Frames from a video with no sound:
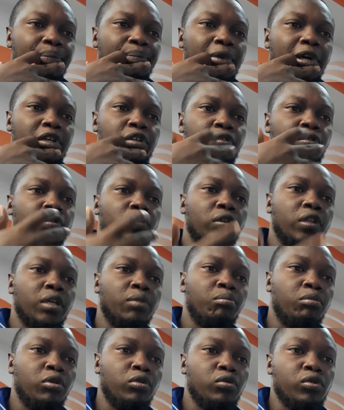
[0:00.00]
But the
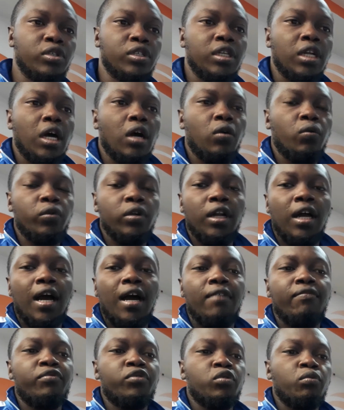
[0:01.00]
Blues now will
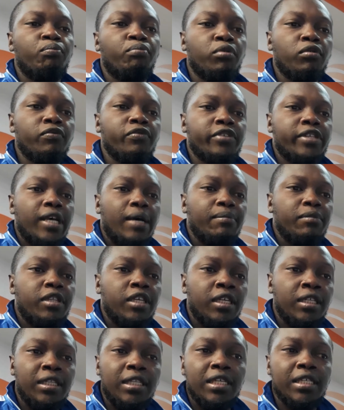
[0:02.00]
have to prove
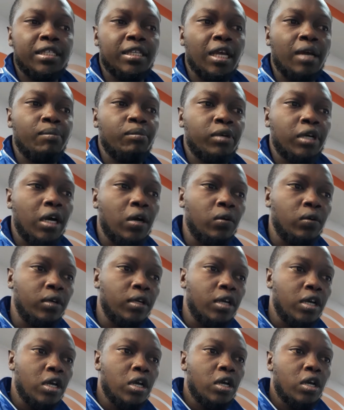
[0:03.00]
something this time
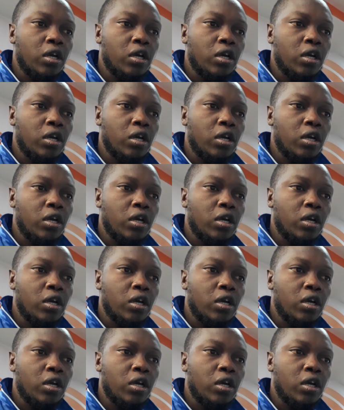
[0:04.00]
around.